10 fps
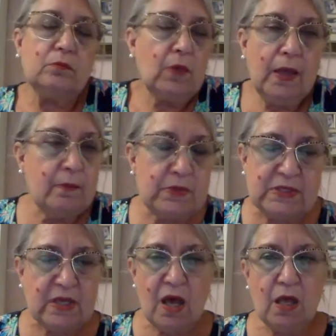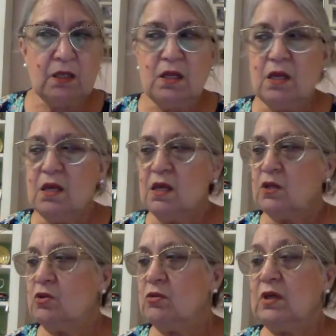Amazon.
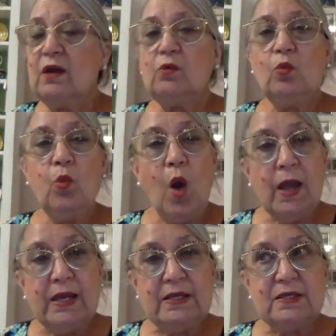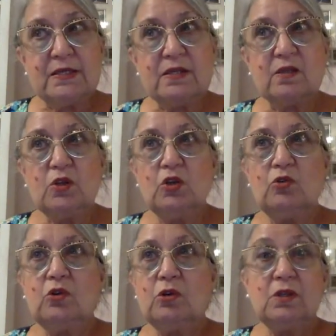You can get white, you
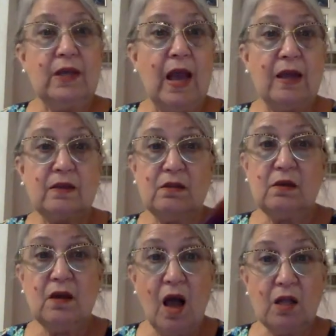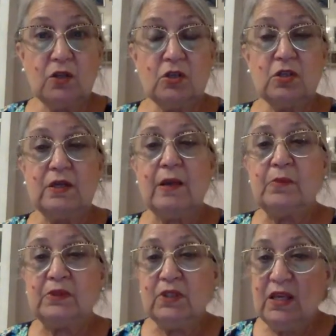could get the colored, and I
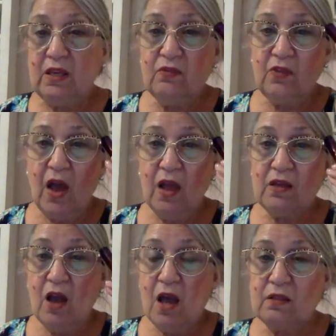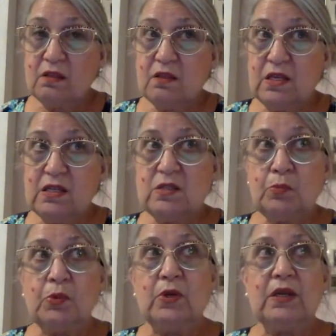believe I got these
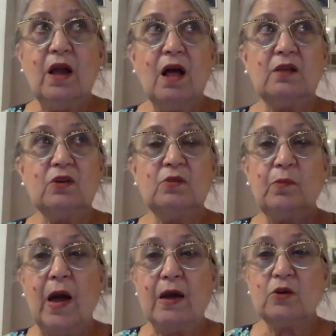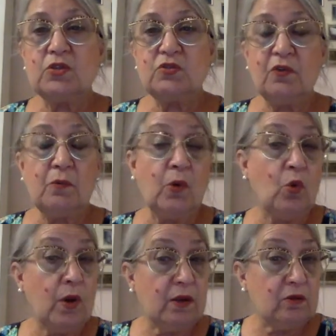pretty colored bottles from
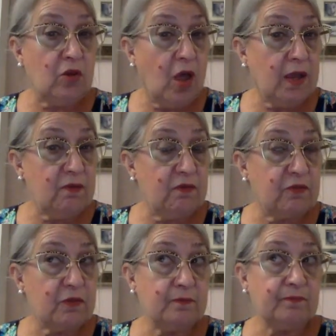Oil Life